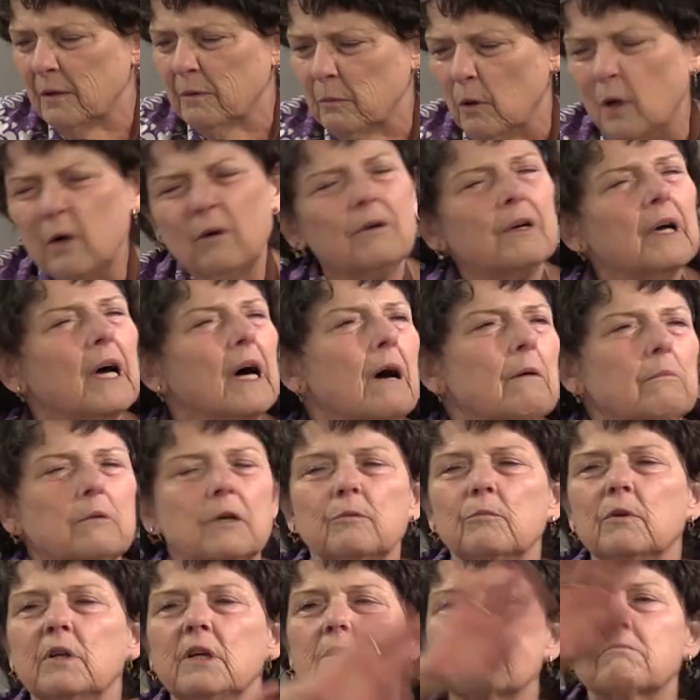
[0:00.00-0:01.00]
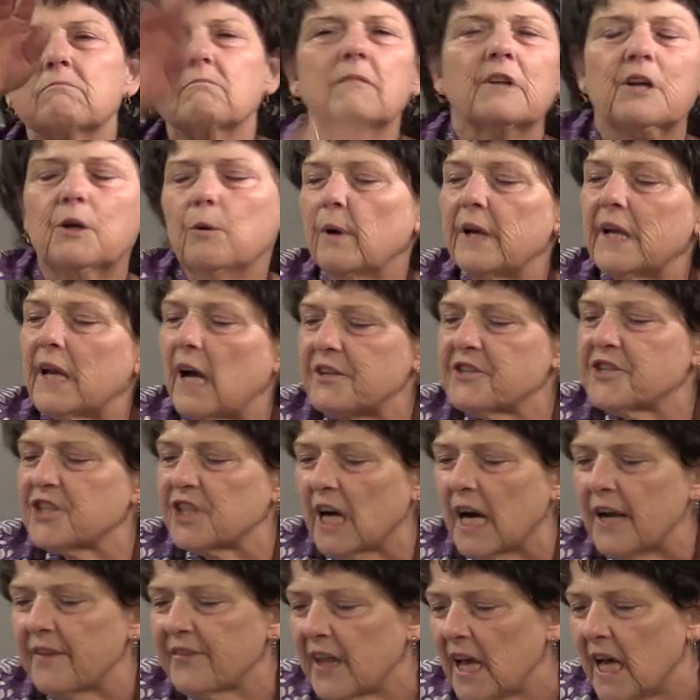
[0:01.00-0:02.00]
Well, could we
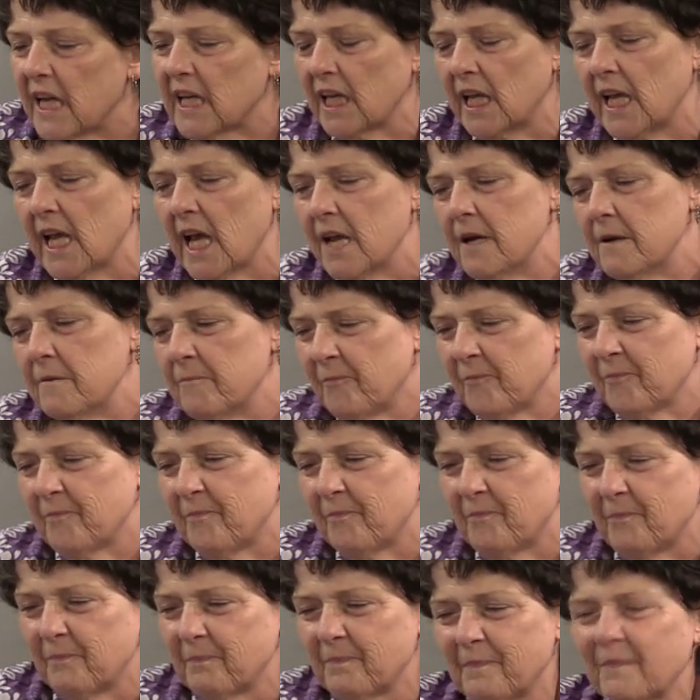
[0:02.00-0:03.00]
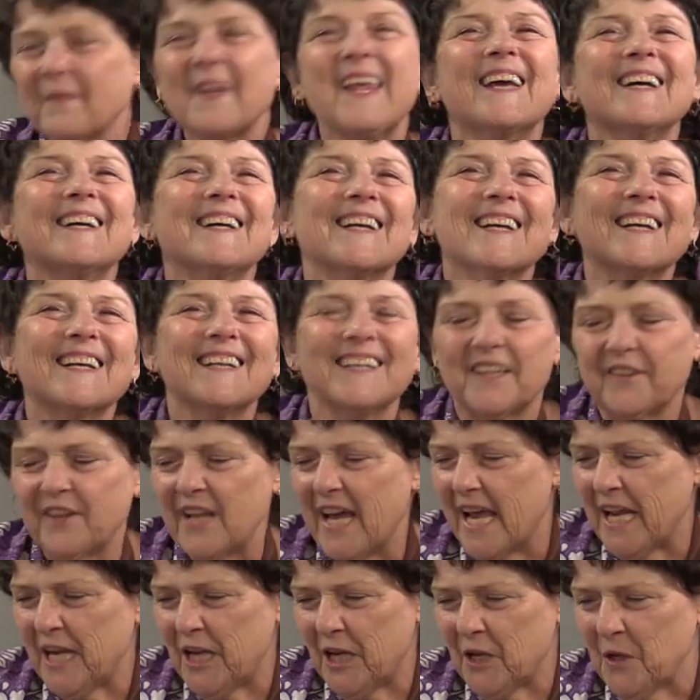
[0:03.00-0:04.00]
start that again?
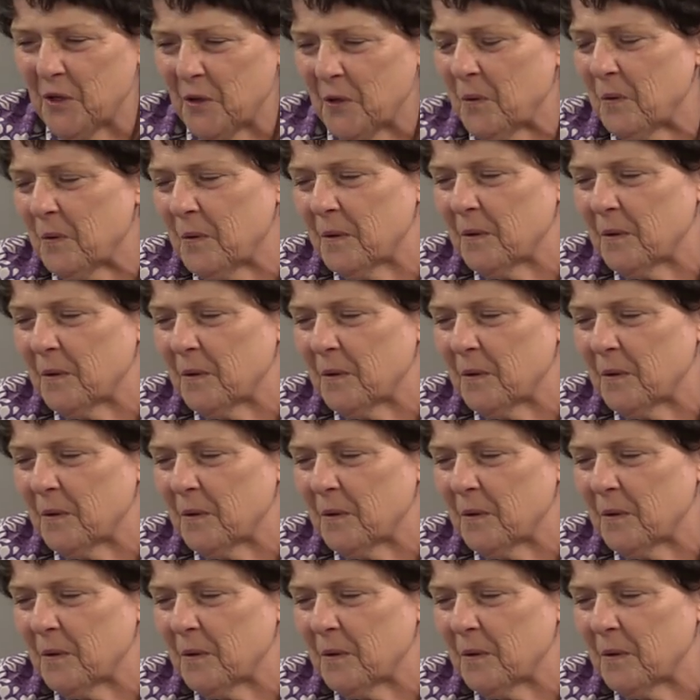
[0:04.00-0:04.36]
Thank you.